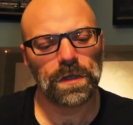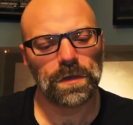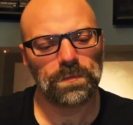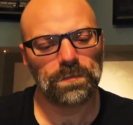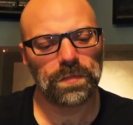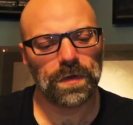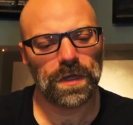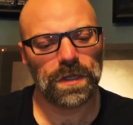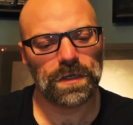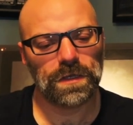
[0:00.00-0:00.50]

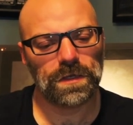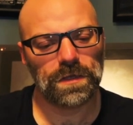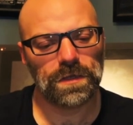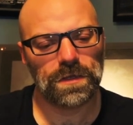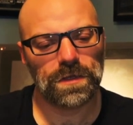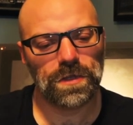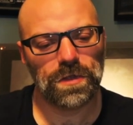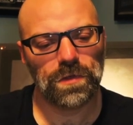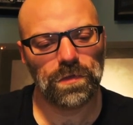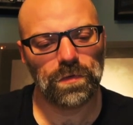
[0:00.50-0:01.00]
but
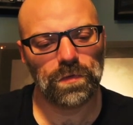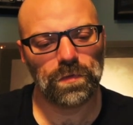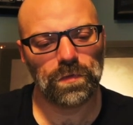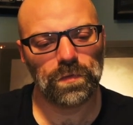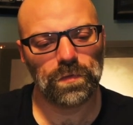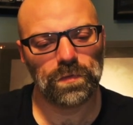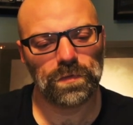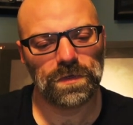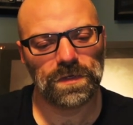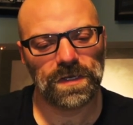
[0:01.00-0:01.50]
you
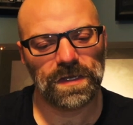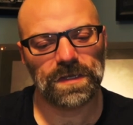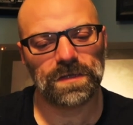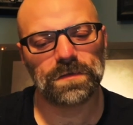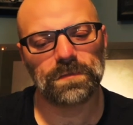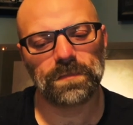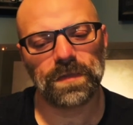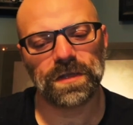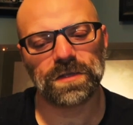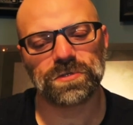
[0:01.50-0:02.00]
need to
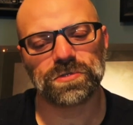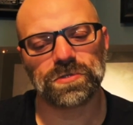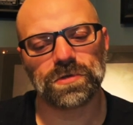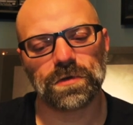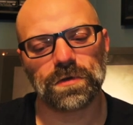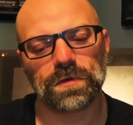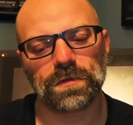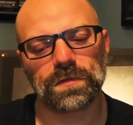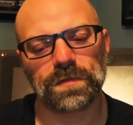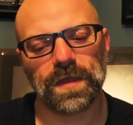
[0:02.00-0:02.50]
make
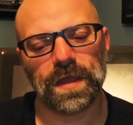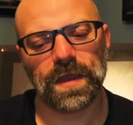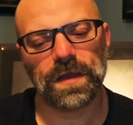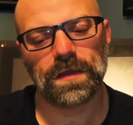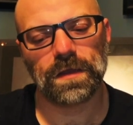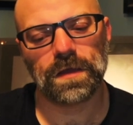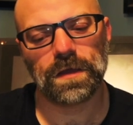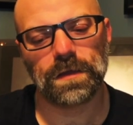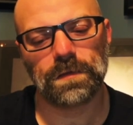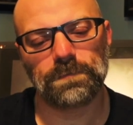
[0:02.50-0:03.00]
sure
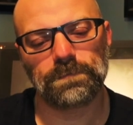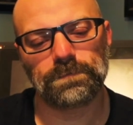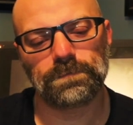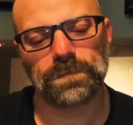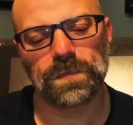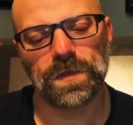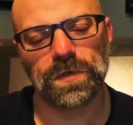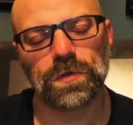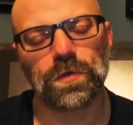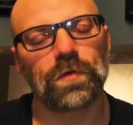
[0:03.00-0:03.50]
that
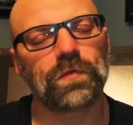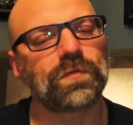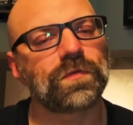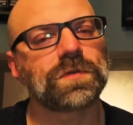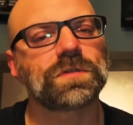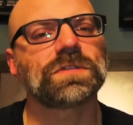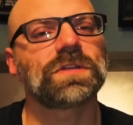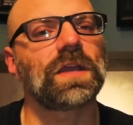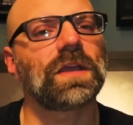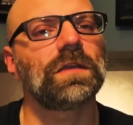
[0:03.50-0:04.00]
you don't
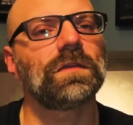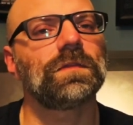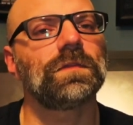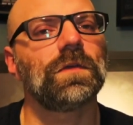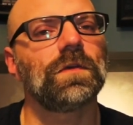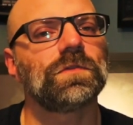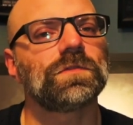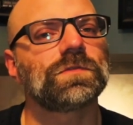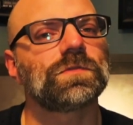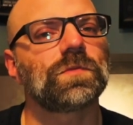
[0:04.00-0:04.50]
forsake
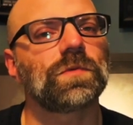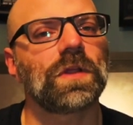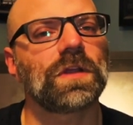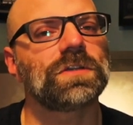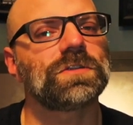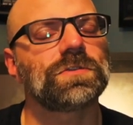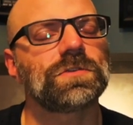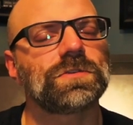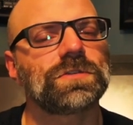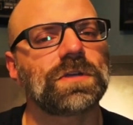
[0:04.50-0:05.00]
those
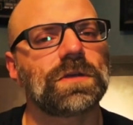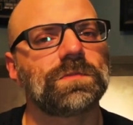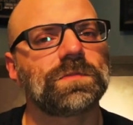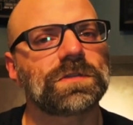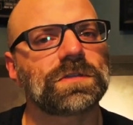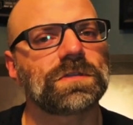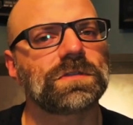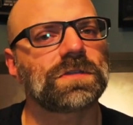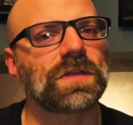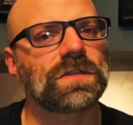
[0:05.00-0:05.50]
relationships,
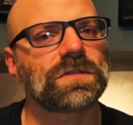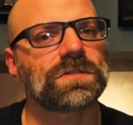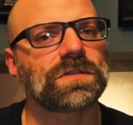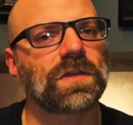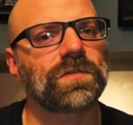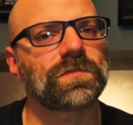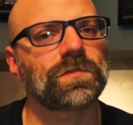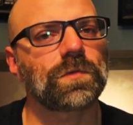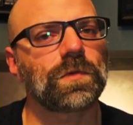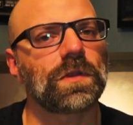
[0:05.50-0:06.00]
because that
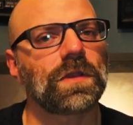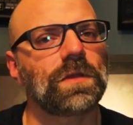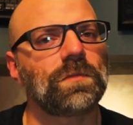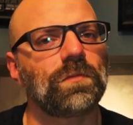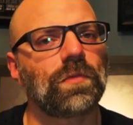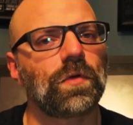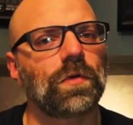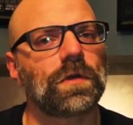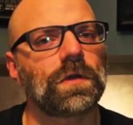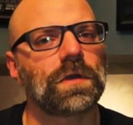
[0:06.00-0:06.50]
stuff's really
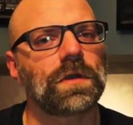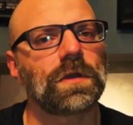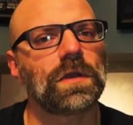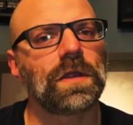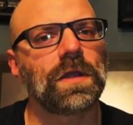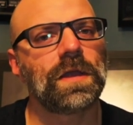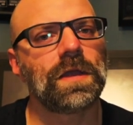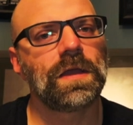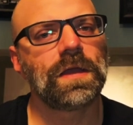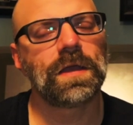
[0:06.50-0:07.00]
important.
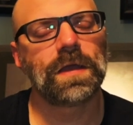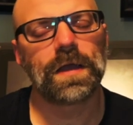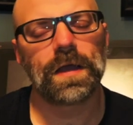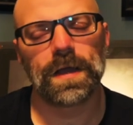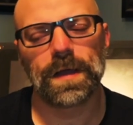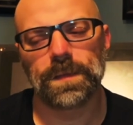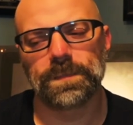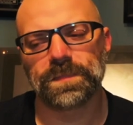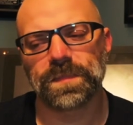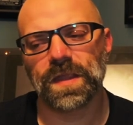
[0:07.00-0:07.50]

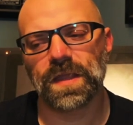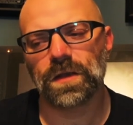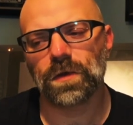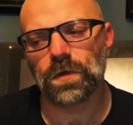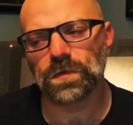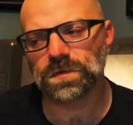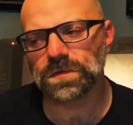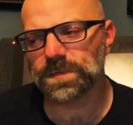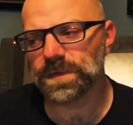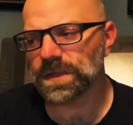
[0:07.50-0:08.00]
And
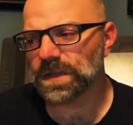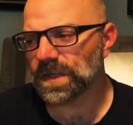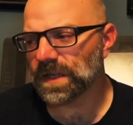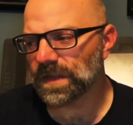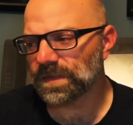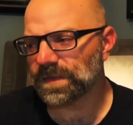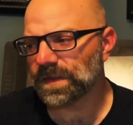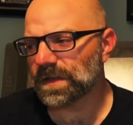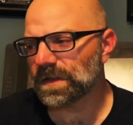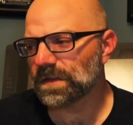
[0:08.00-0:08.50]
ultimately,
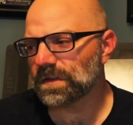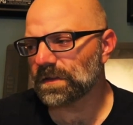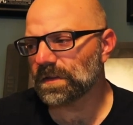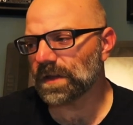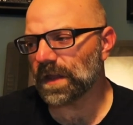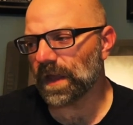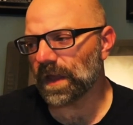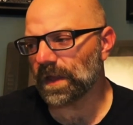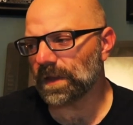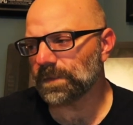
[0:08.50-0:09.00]
at the end of the
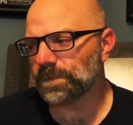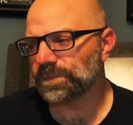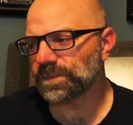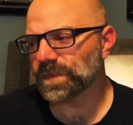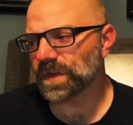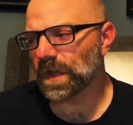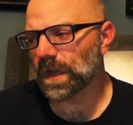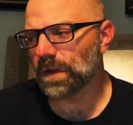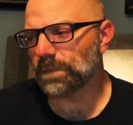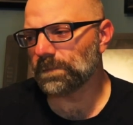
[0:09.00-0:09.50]
day,
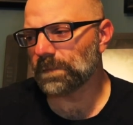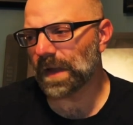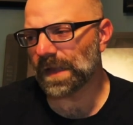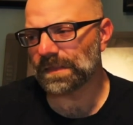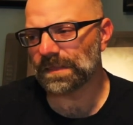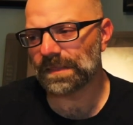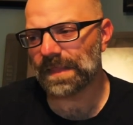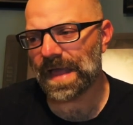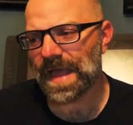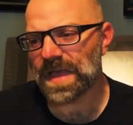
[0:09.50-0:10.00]
my
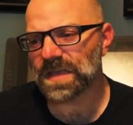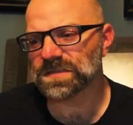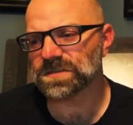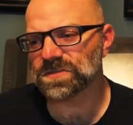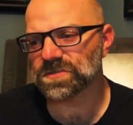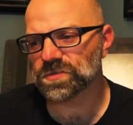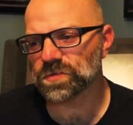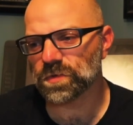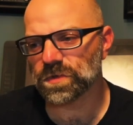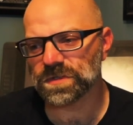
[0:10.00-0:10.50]

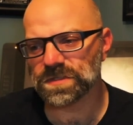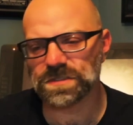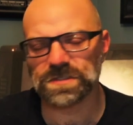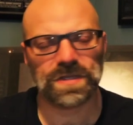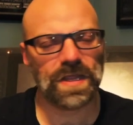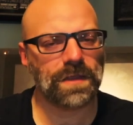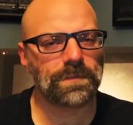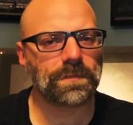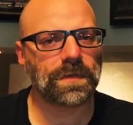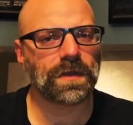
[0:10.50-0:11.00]
last sort of
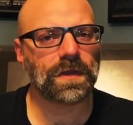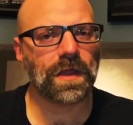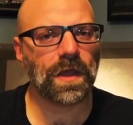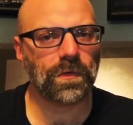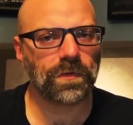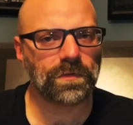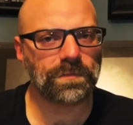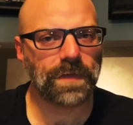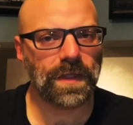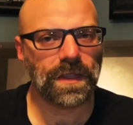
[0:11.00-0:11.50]
statement I
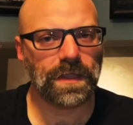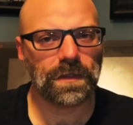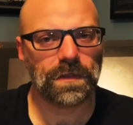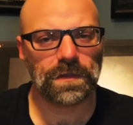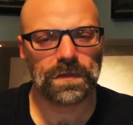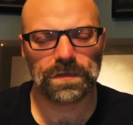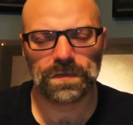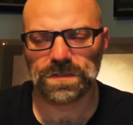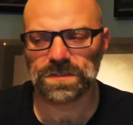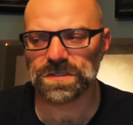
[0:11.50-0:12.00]
would make,
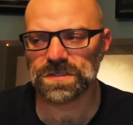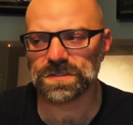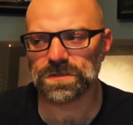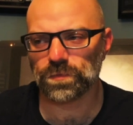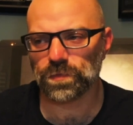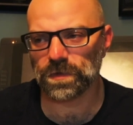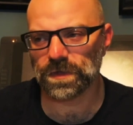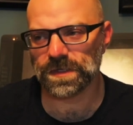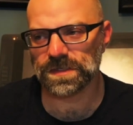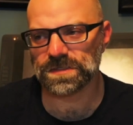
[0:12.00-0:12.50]
and this isn't
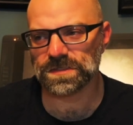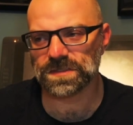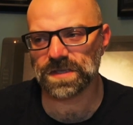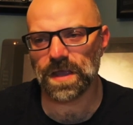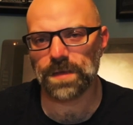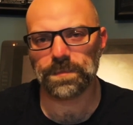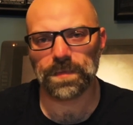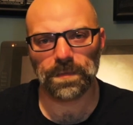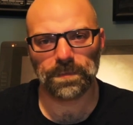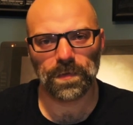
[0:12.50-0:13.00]
really a
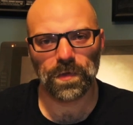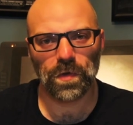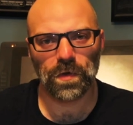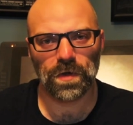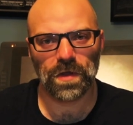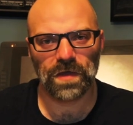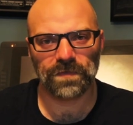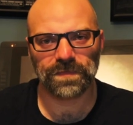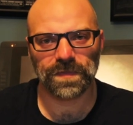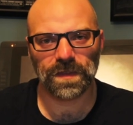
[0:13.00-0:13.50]
step, I'm going
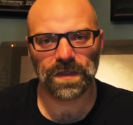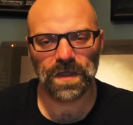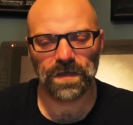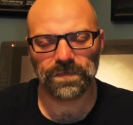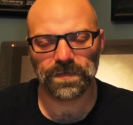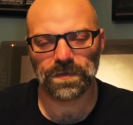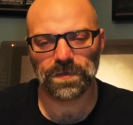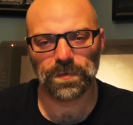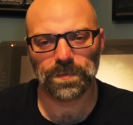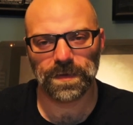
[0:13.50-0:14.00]
off the cuff a
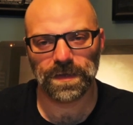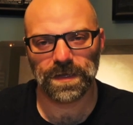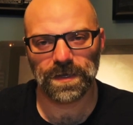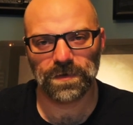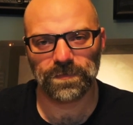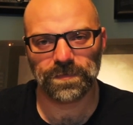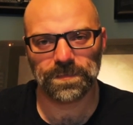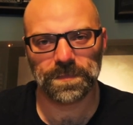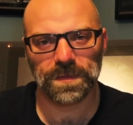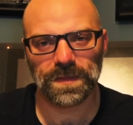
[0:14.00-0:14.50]
little bit here
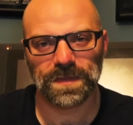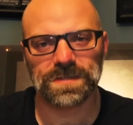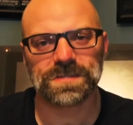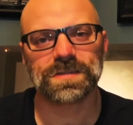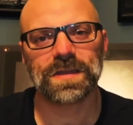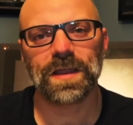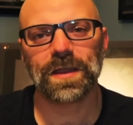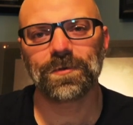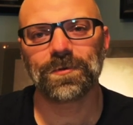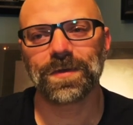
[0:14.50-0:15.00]
from the list
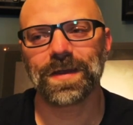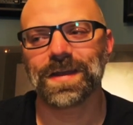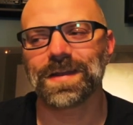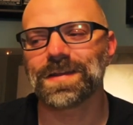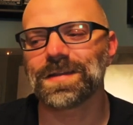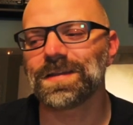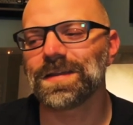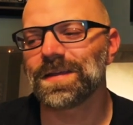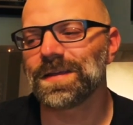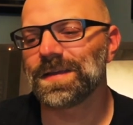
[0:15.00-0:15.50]
I
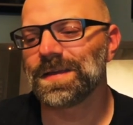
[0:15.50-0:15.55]
created.